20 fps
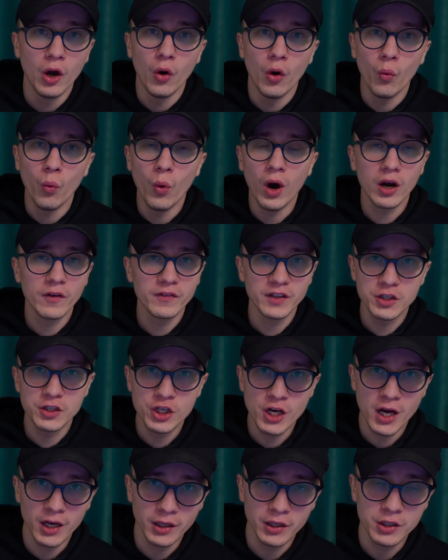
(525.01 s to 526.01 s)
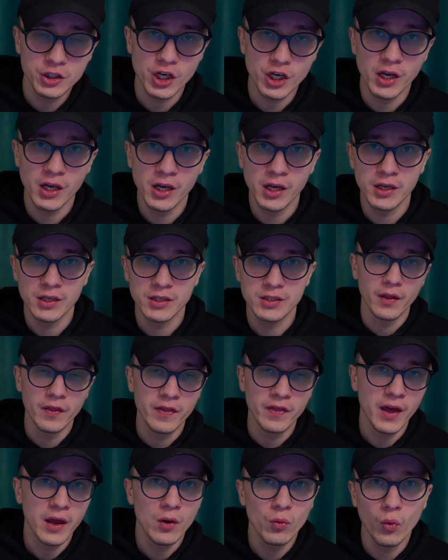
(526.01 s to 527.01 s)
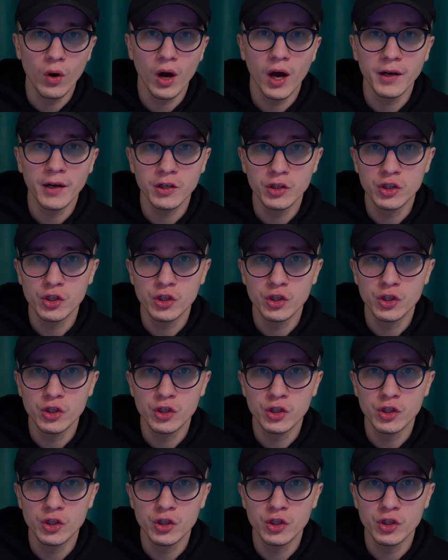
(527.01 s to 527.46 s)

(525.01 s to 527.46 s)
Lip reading: One of the challenge is they want